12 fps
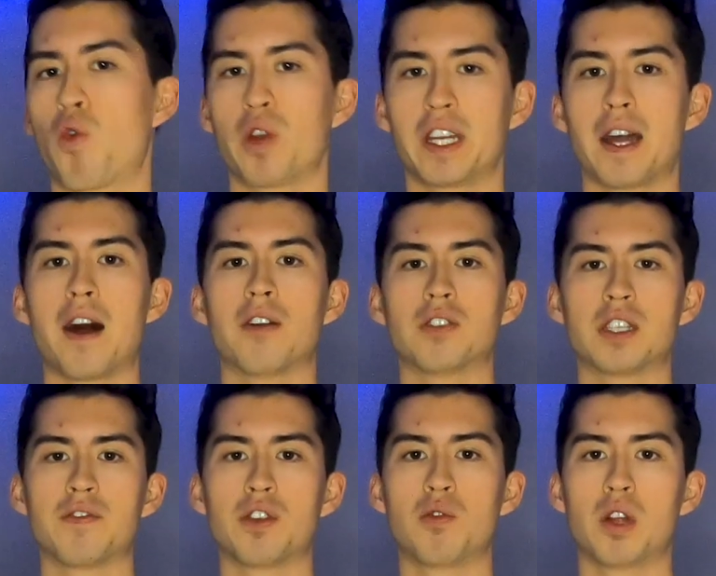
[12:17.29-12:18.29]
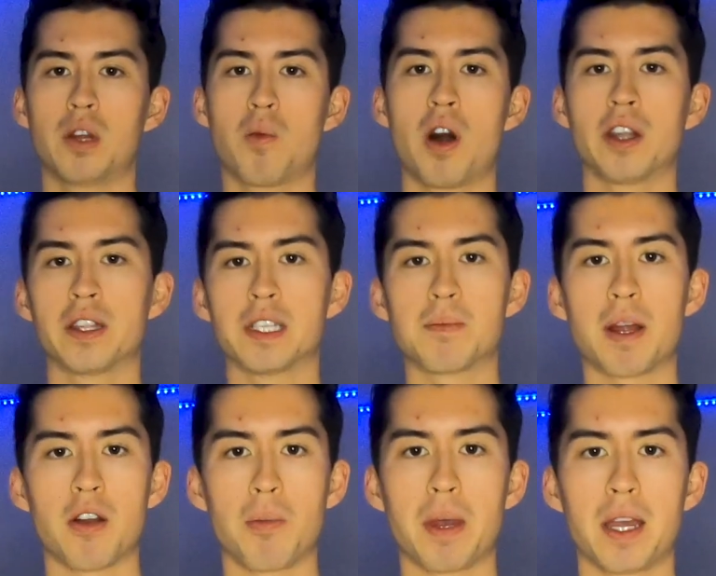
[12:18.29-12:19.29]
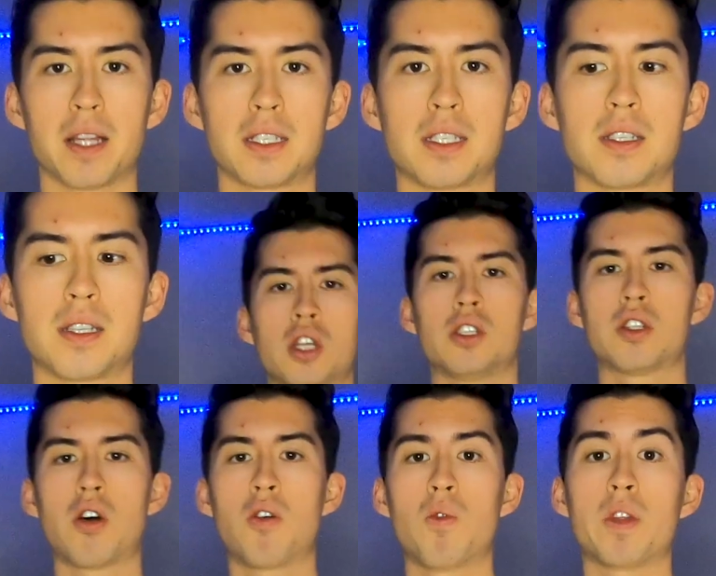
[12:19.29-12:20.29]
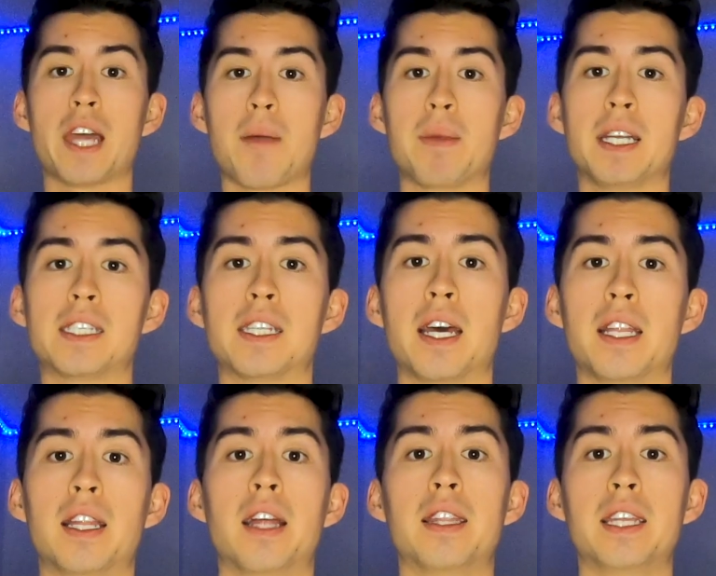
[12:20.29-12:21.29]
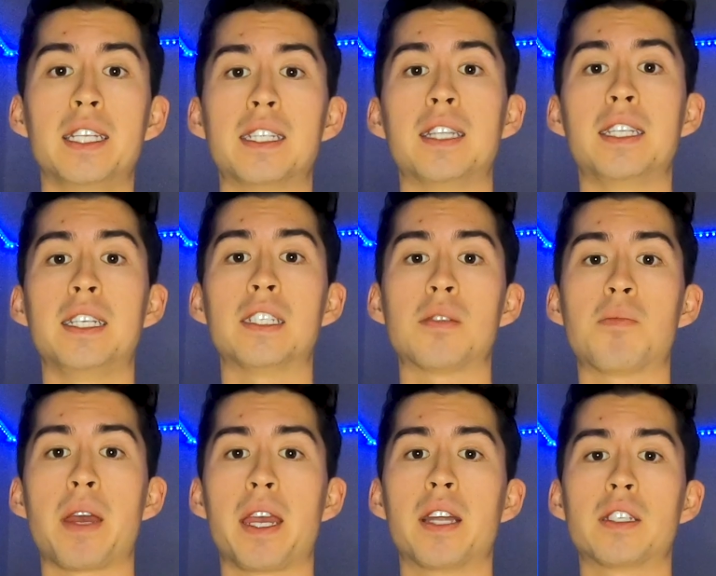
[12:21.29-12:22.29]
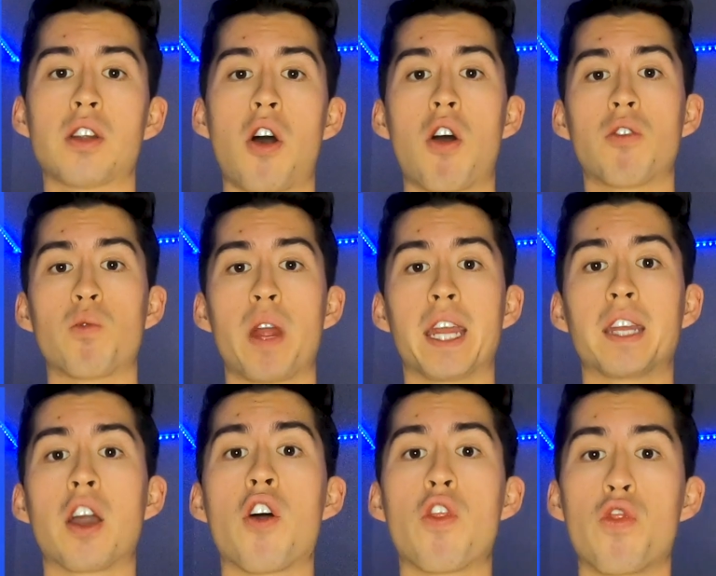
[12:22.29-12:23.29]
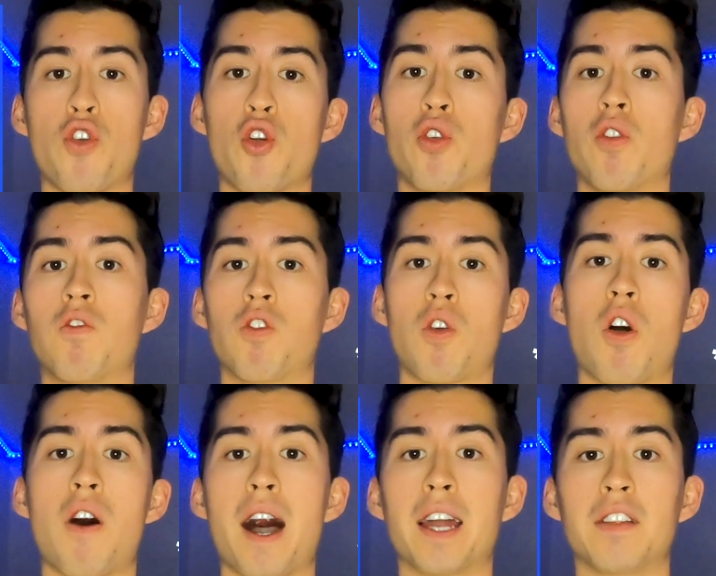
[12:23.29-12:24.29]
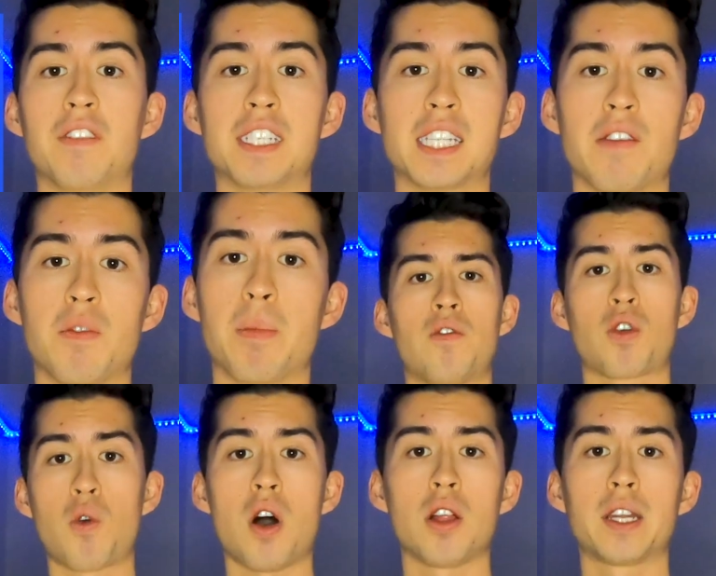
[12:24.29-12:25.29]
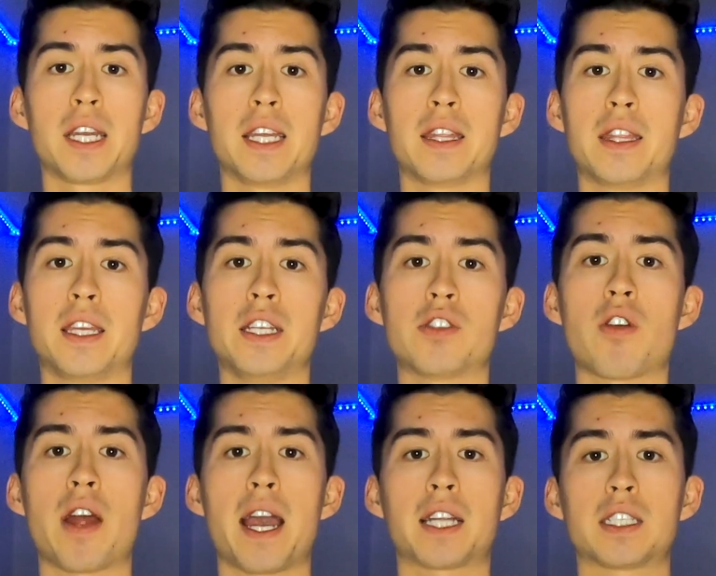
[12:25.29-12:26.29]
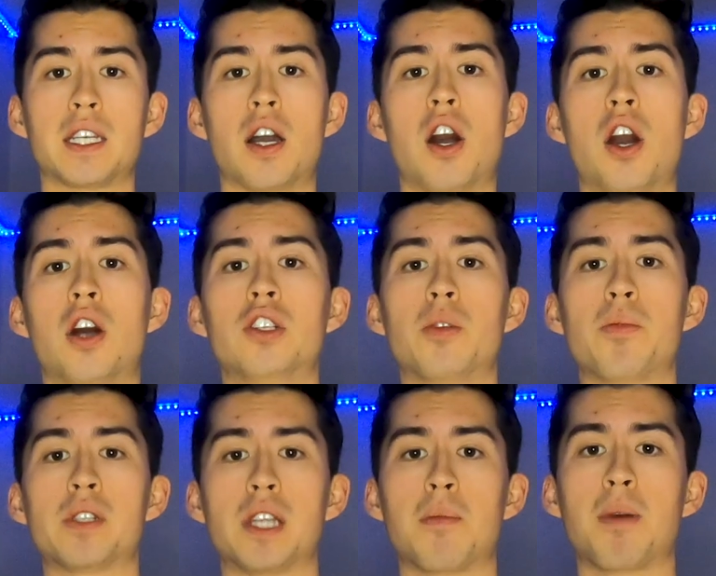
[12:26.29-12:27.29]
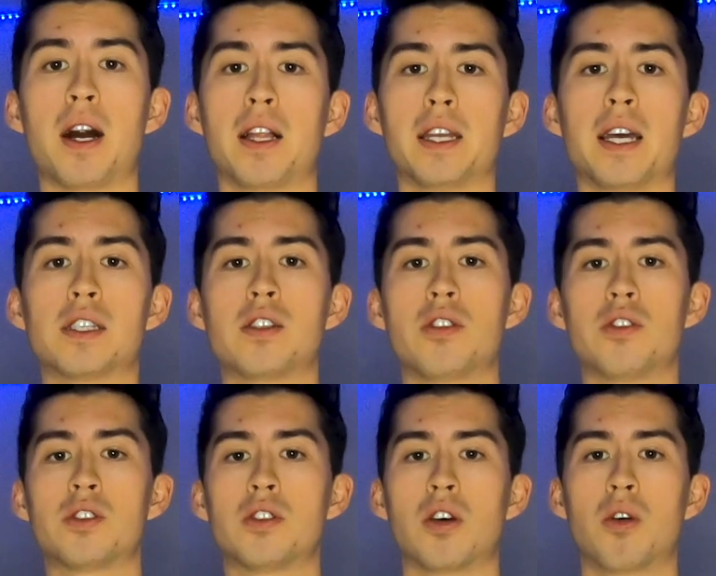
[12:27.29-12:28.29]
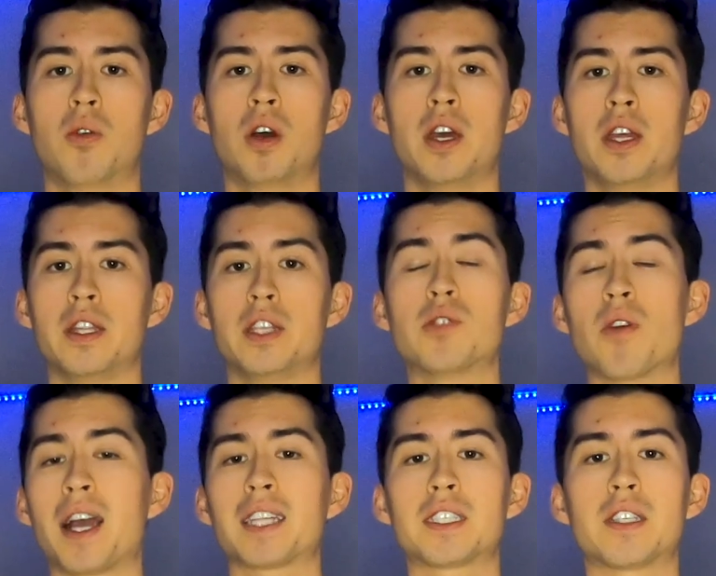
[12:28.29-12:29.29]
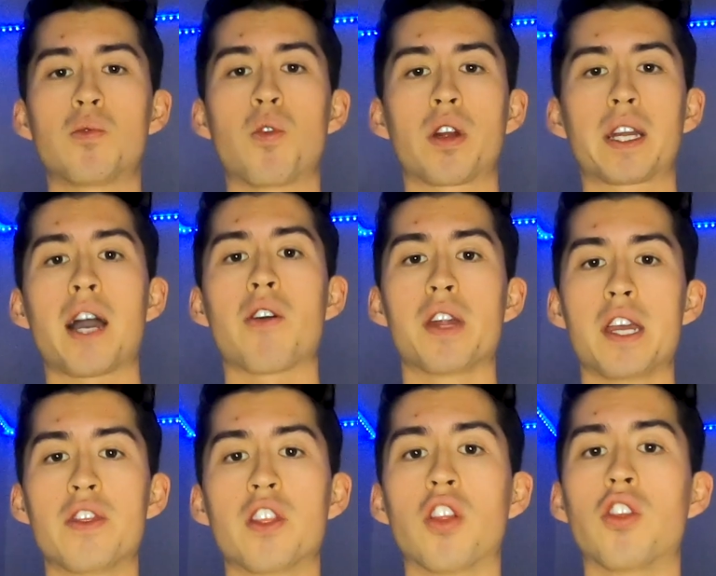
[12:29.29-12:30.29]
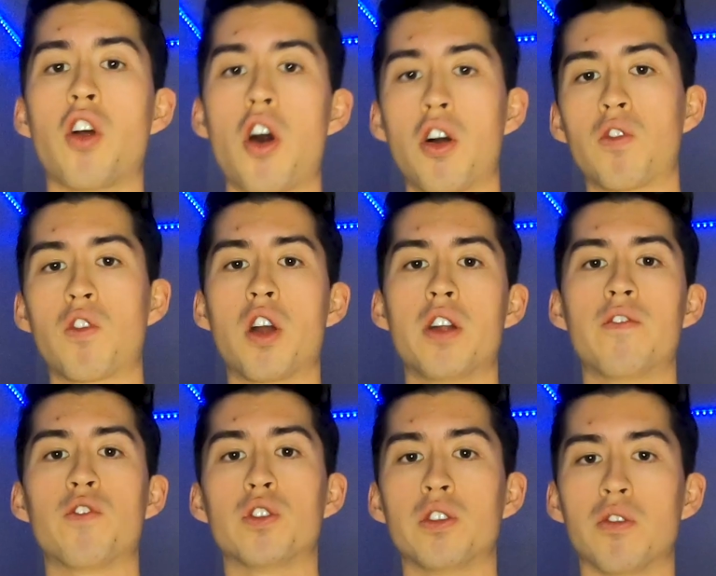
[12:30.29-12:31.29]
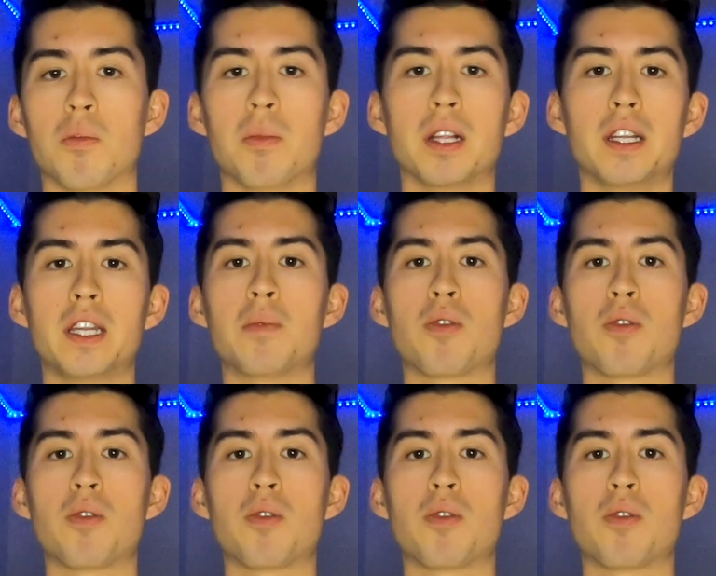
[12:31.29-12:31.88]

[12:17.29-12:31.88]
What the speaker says: $40 if you really wanted this pair of pants. So with that being said, these Adidas pants are ranked 3rd overall out of the 7. For quality, these are actually 100% polyester, so these will actually work out in the long run for durability